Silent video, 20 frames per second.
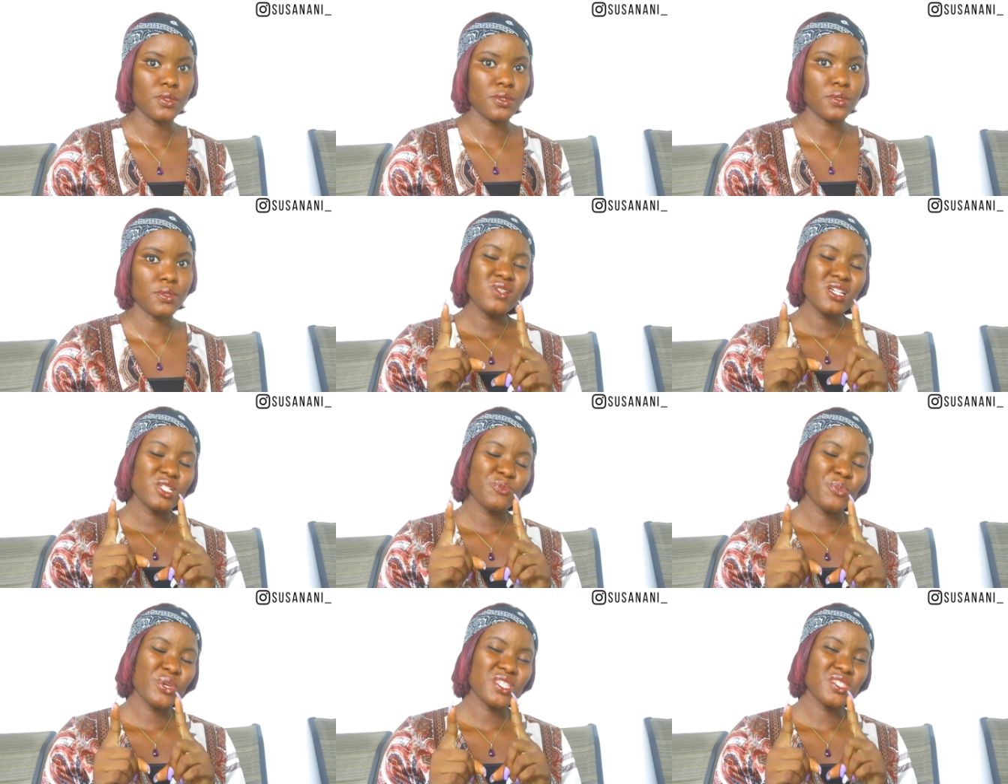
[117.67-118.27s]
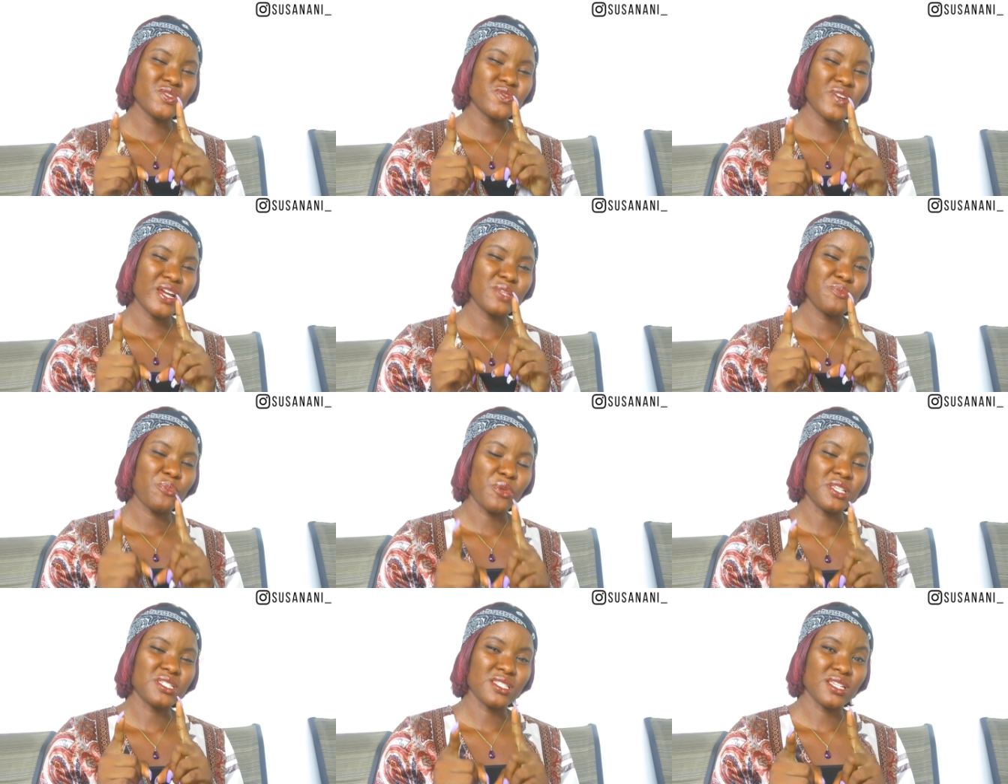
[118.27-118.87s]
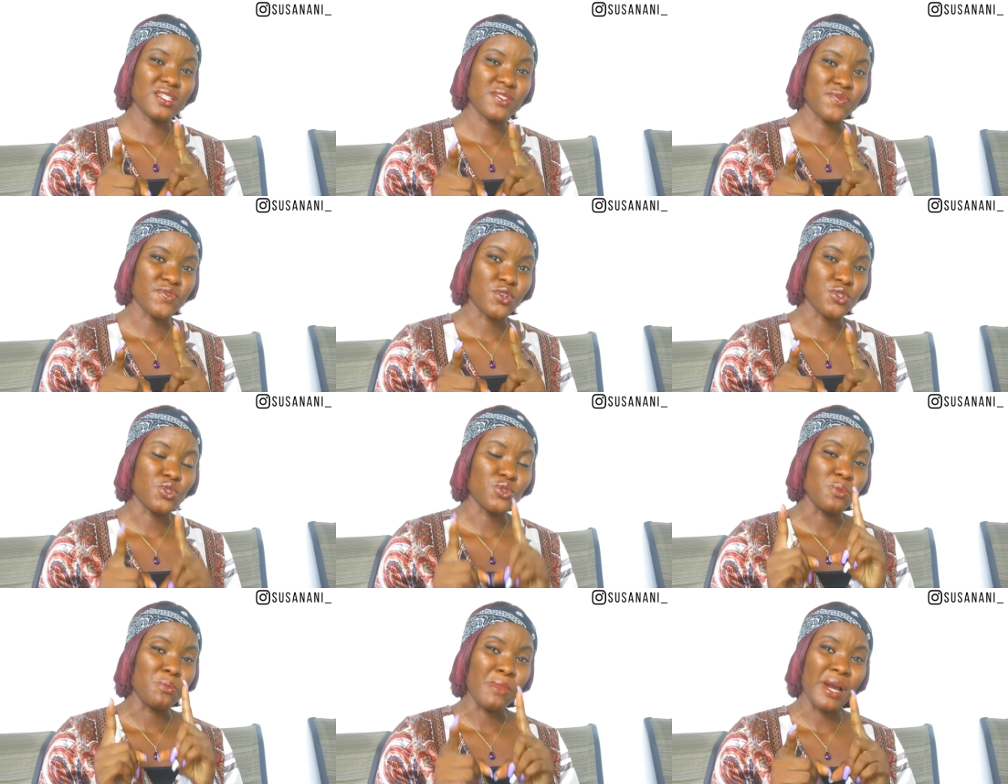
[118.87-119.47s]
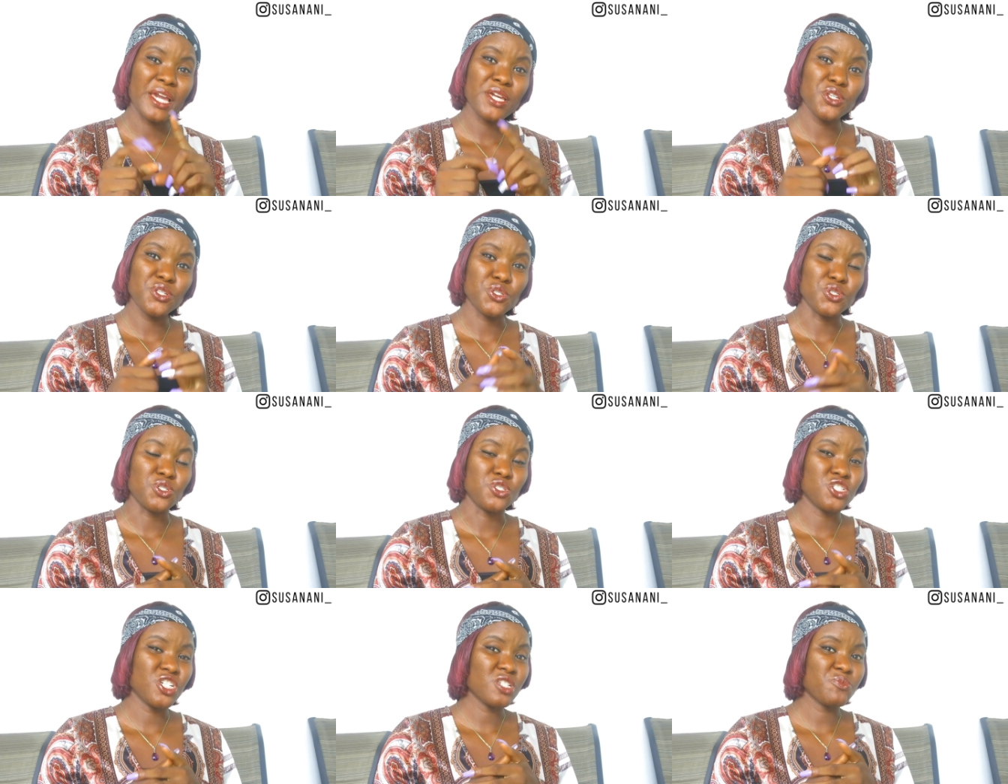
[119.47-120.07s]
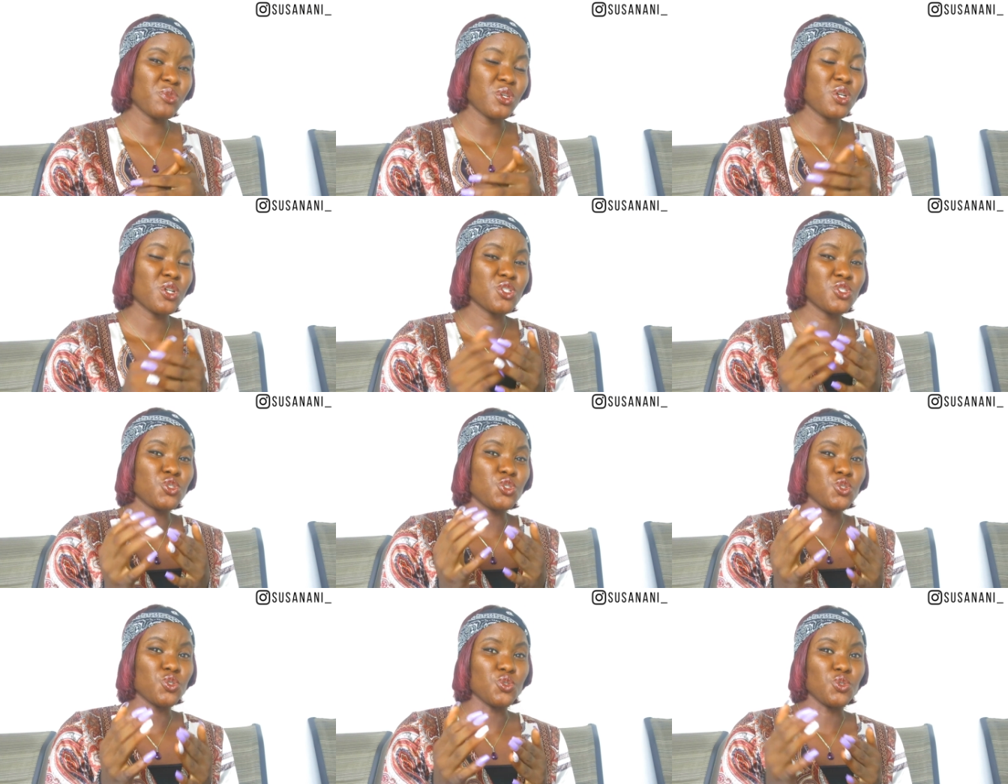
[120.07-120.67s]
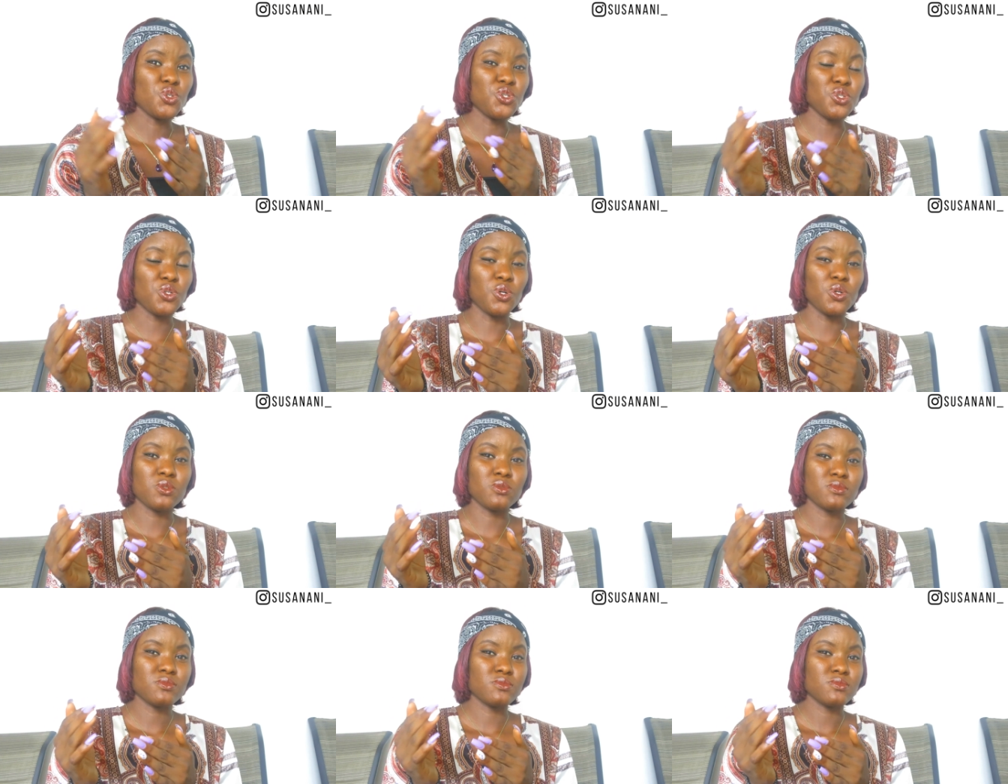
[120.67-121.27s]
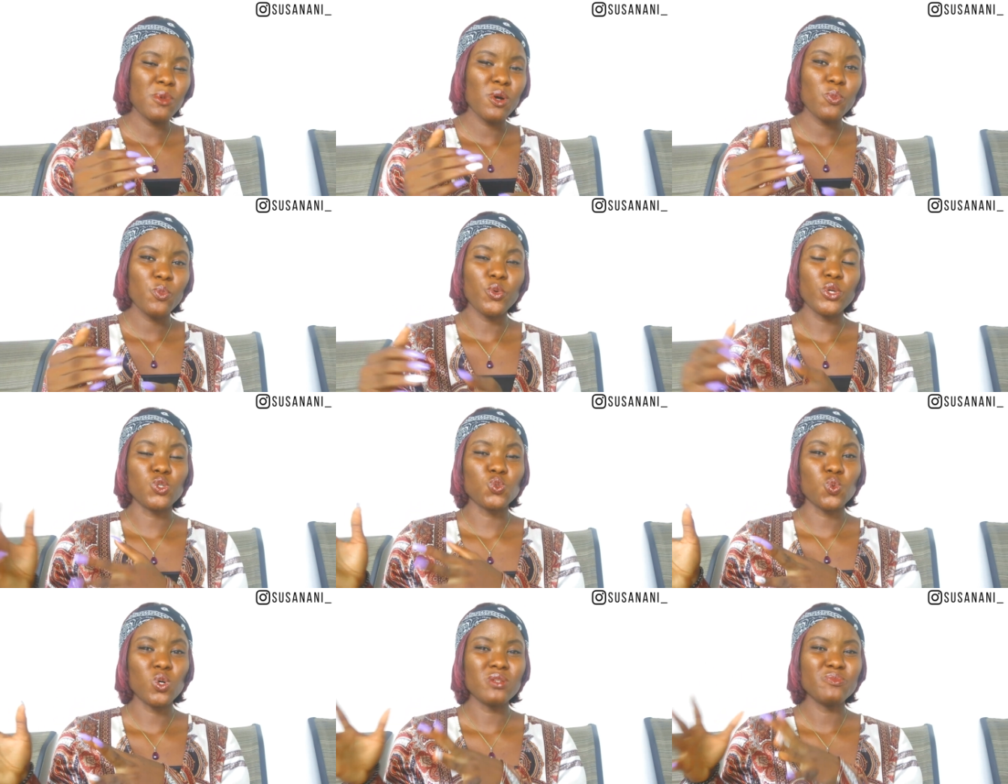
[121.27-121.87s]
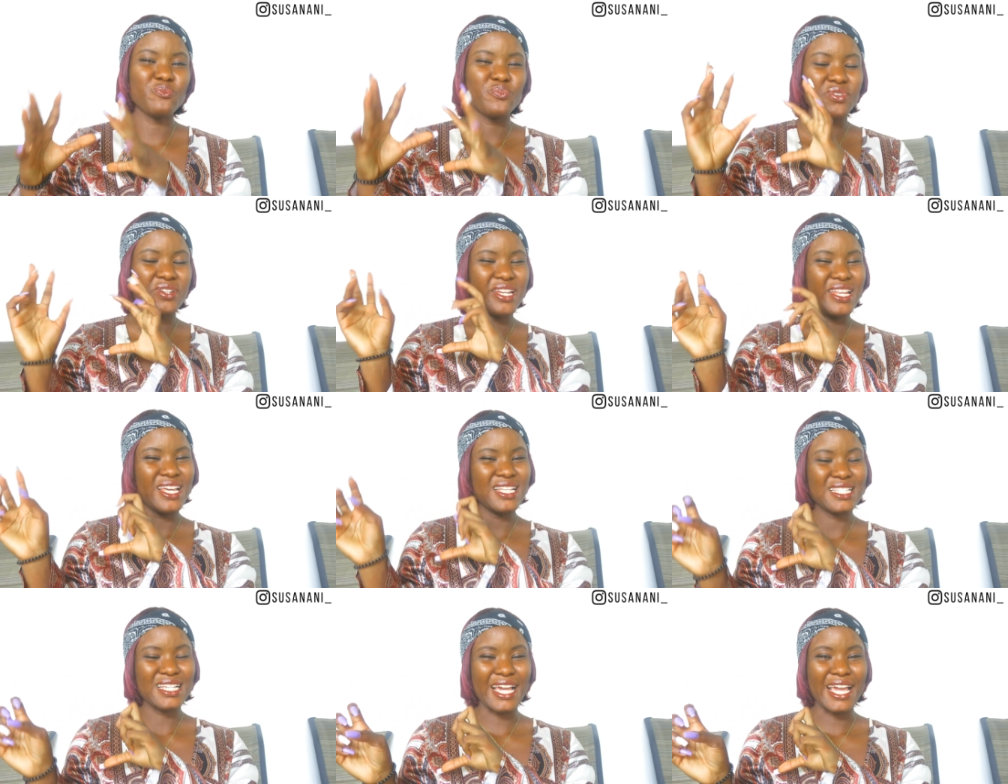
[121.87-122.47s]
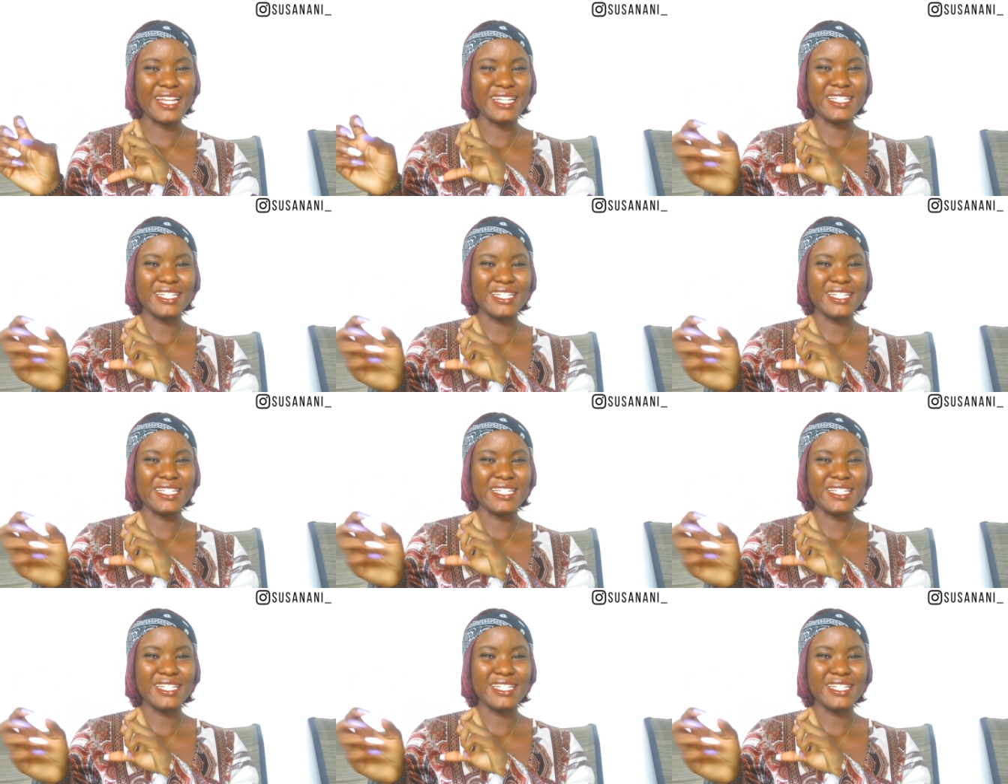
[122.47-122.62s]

Always pick the right business for you. Mind you, just because you, you know, came up with one brilliant